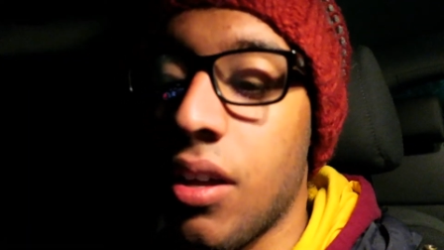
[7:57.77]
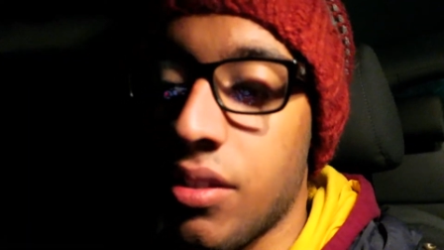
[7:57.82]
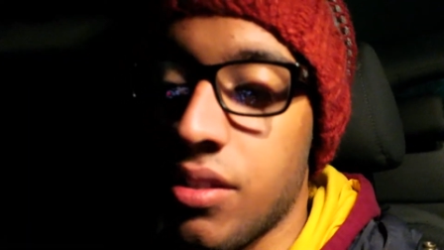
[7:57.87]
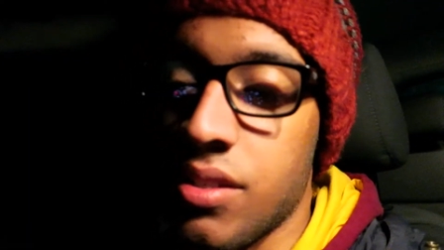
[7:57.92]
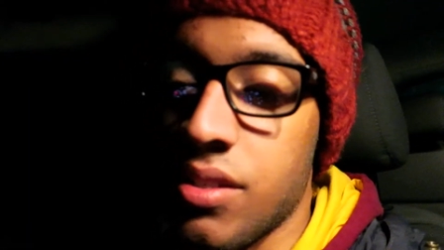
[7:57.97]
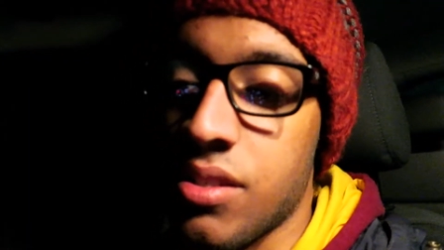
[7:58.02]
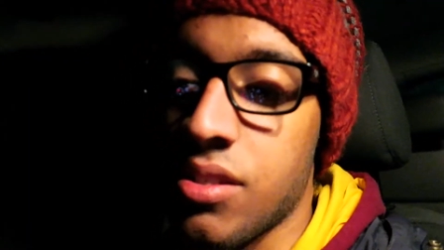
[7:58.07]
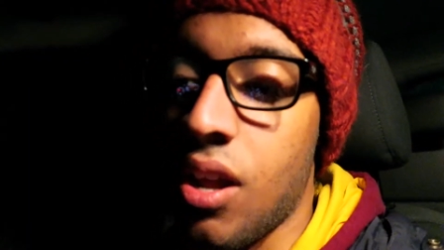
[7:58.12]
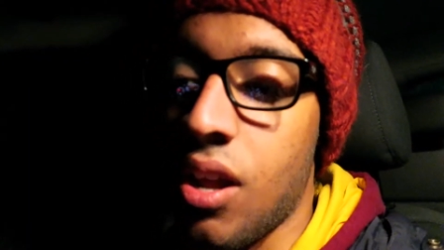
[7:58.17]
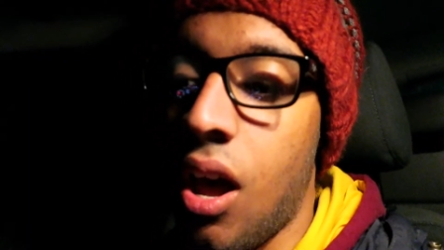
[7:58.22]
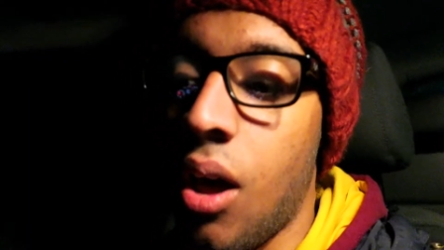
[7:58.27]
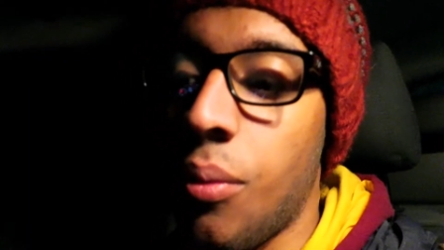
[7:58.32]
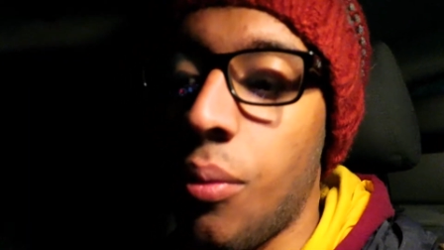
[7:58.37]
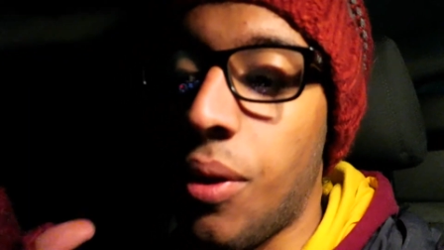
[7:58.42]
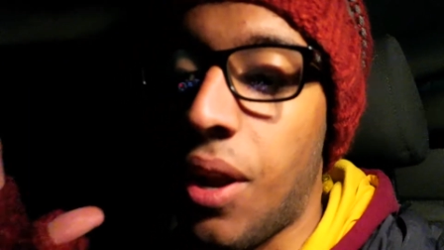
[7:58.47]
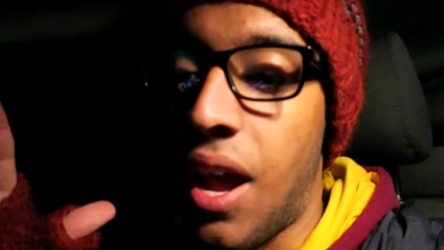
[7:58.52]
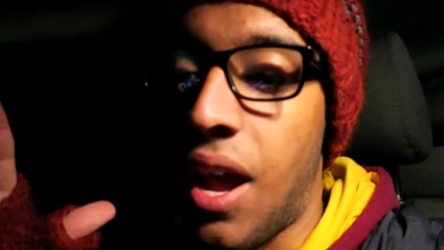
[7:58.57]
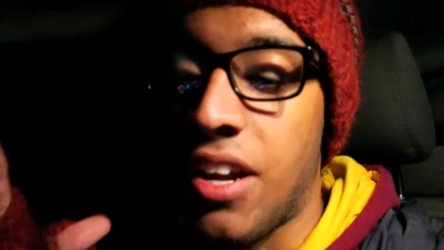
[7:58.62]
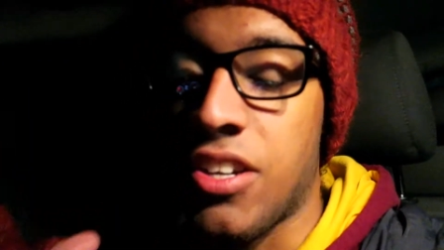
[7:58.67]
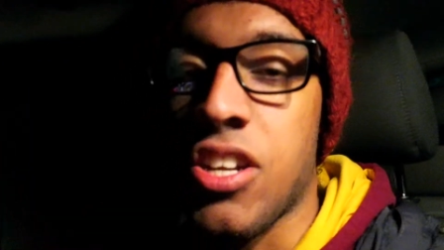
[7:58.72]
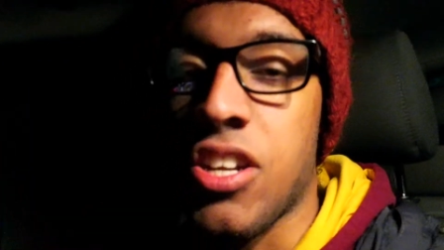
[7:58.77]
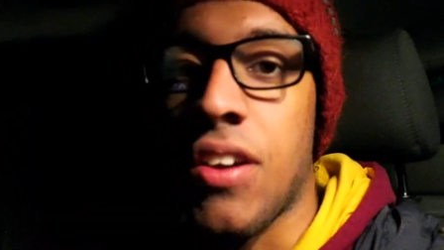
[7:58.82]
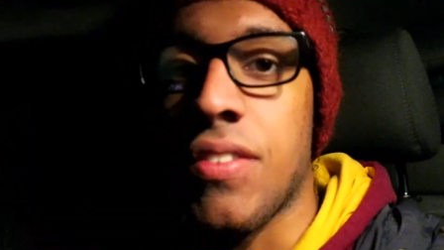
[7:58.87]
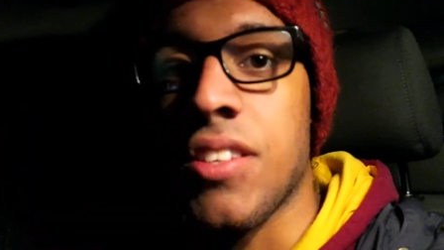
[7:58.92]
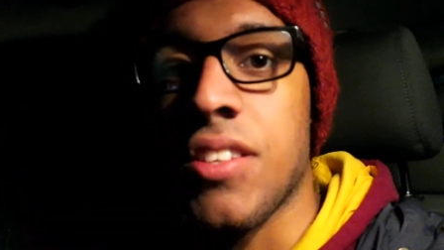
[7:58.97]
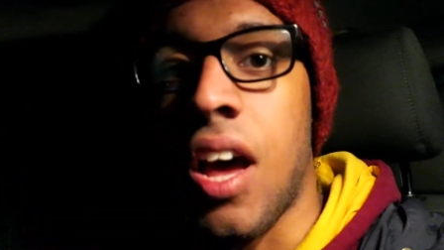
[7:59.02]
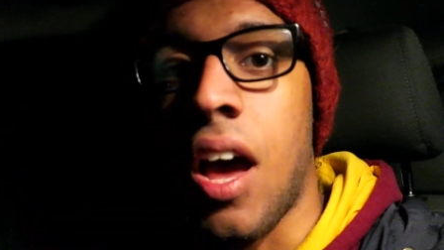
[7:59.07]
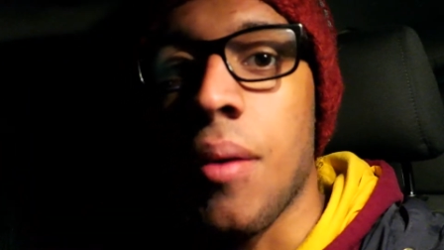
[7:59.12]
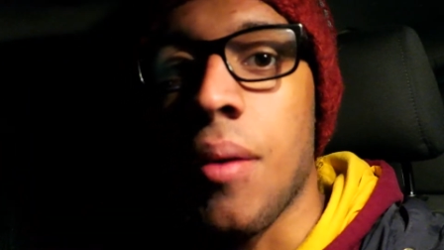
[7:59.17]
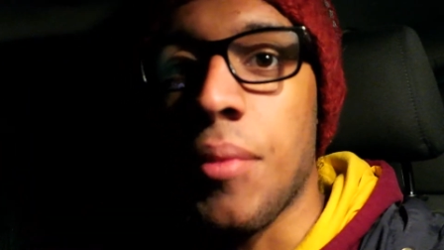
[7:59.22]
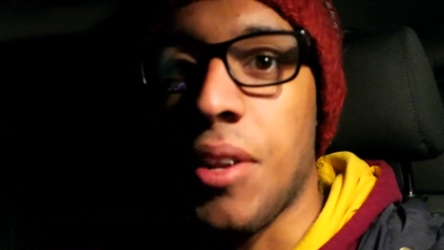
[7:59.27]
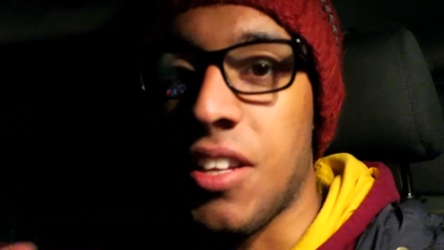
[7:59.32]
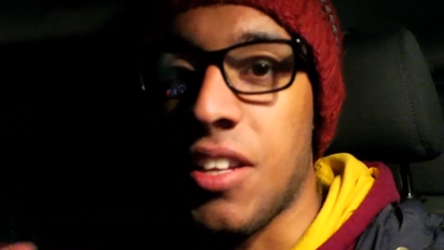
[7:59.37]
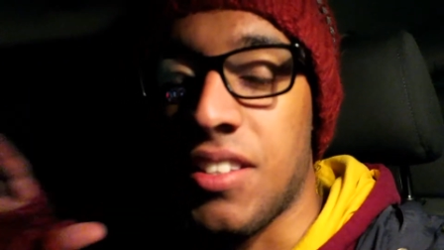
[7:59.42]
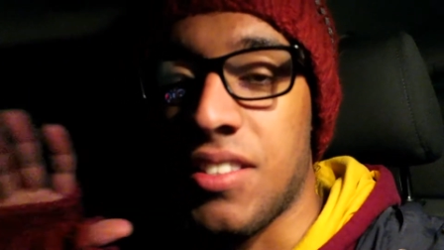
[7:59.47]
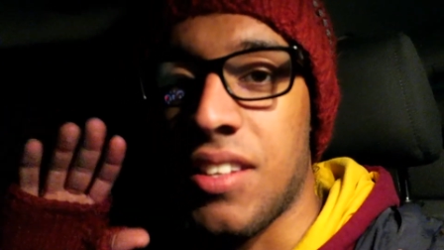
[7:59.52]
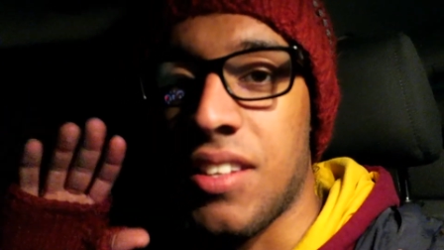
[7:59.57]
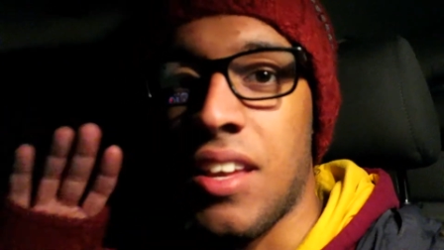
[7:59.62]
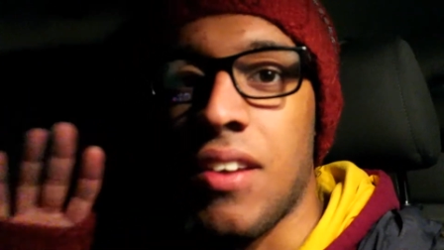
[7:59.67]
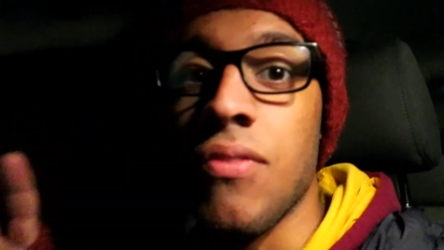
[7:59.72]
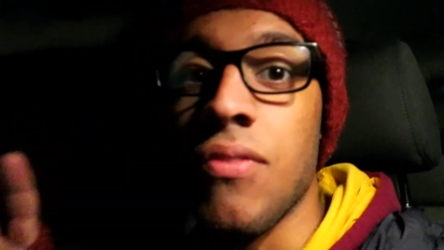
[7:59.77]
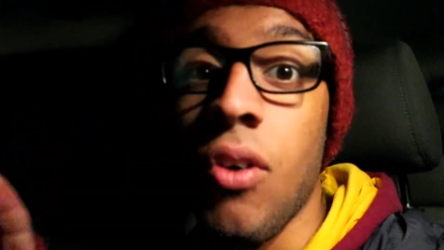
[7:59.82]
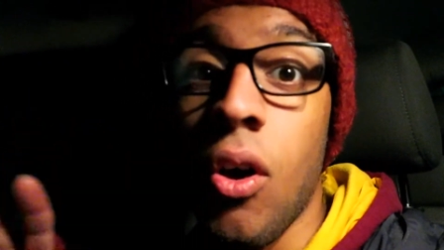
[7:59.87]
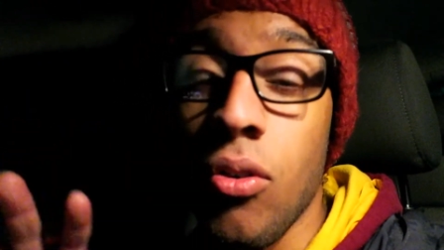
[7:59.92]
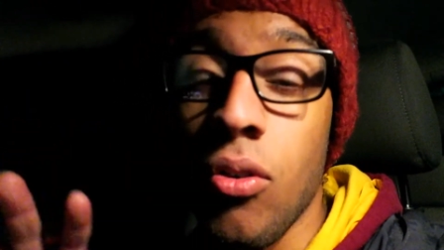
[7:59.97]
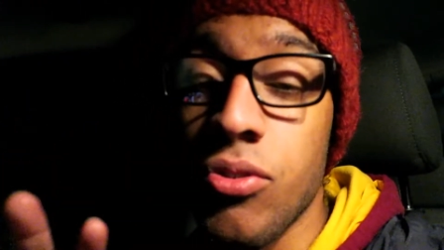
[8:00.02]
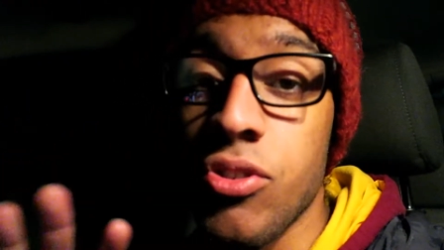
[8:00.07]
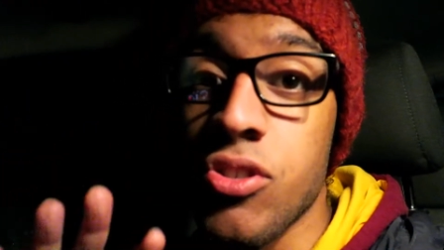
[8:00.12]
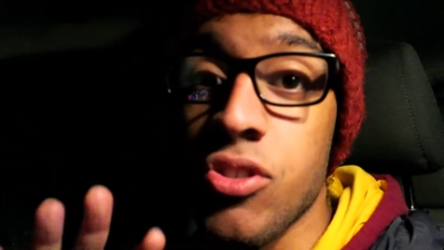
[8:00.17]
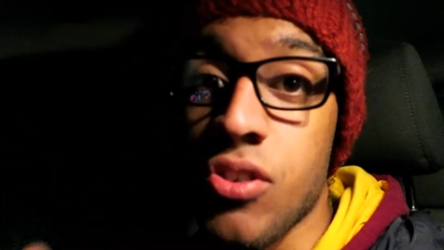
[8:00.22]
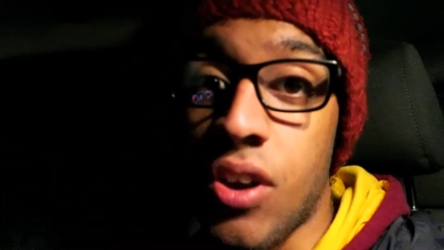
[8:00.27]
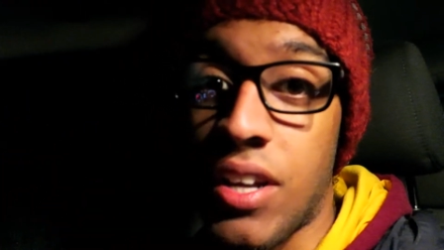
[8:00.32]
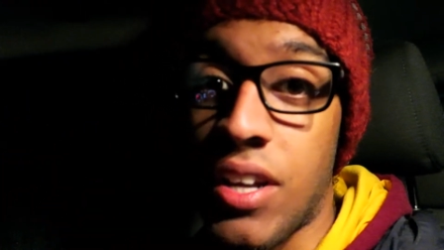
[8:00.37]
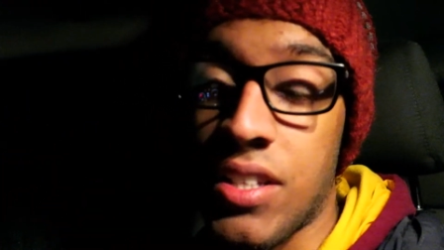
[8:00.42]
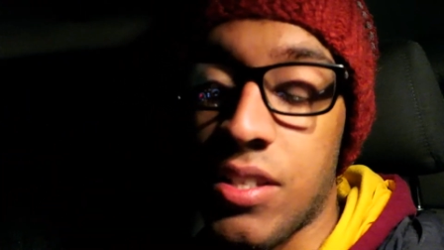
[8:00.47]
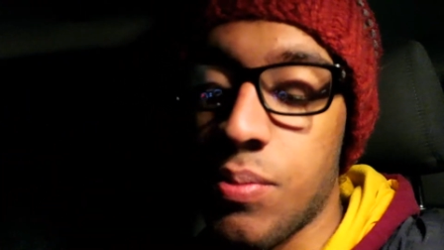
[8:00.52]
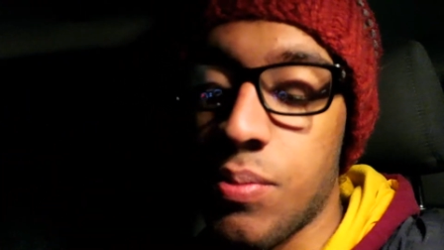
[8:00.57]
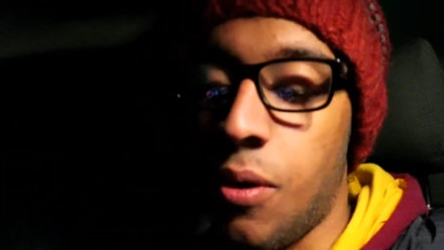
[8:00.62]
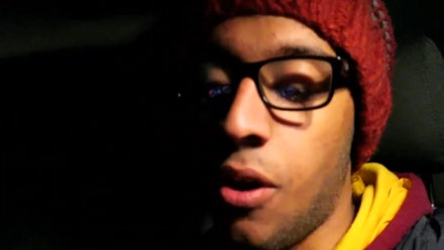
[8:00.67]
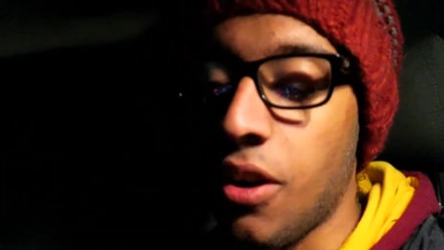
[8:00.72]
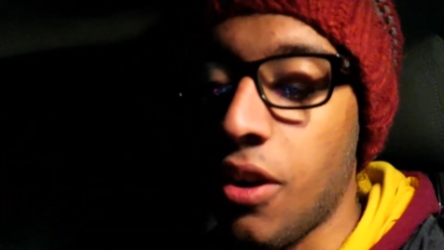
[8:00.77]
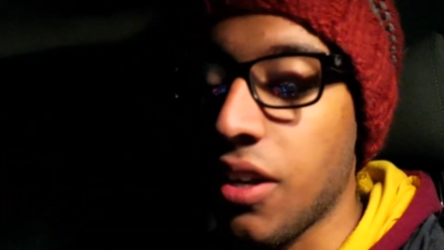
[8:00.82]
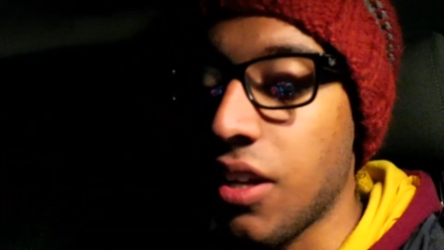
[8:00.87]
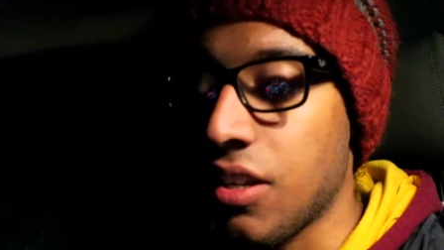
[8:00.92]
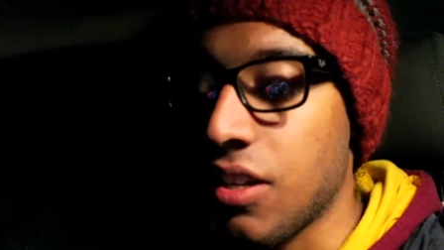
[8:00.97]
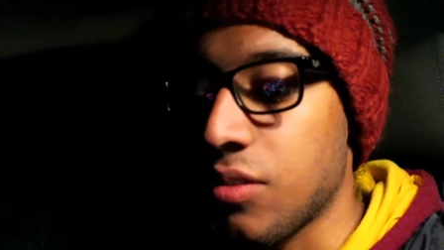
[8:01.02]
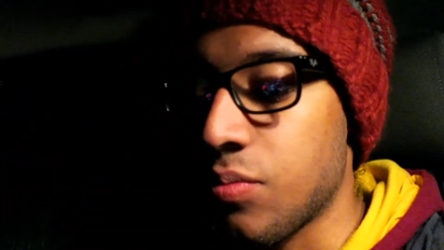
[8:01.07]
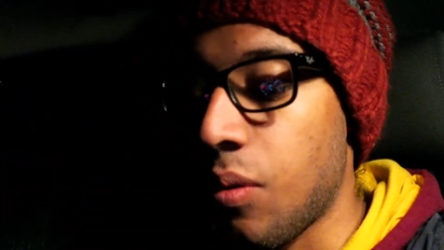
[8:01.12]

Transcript: to start when I actually have time, and it involves train spotting, and it's